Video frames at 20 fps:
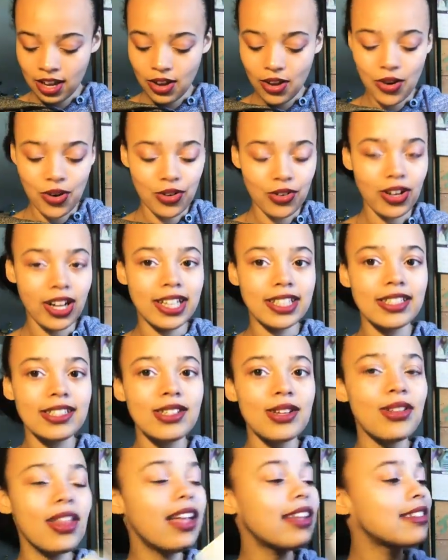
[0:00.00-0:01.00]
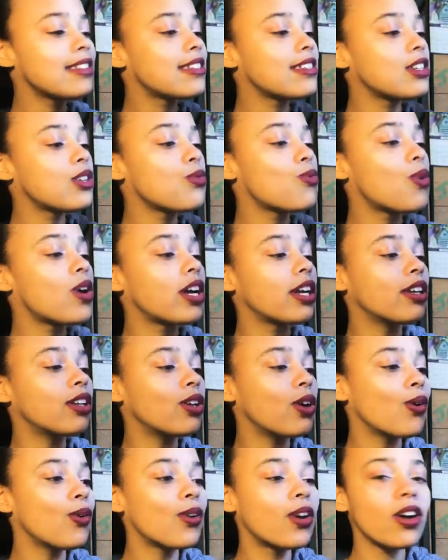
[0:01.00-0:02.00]
All right, so let's see what
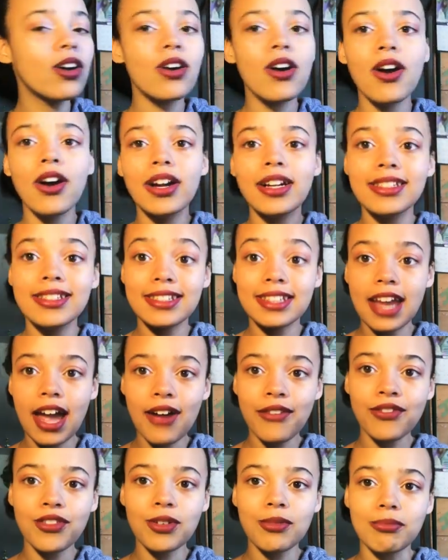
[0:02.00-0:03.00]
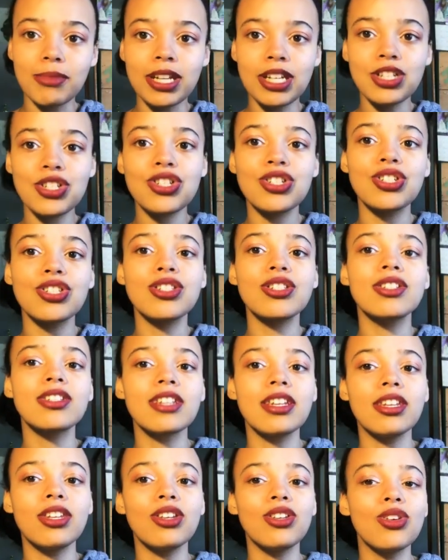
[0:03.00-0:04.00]
yoga cards and affirmations
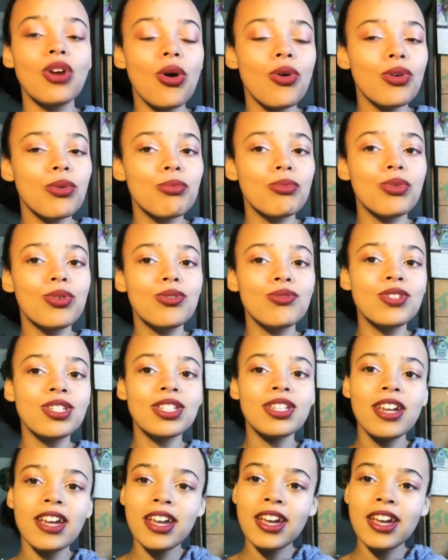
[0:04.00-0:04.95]
and yoga moves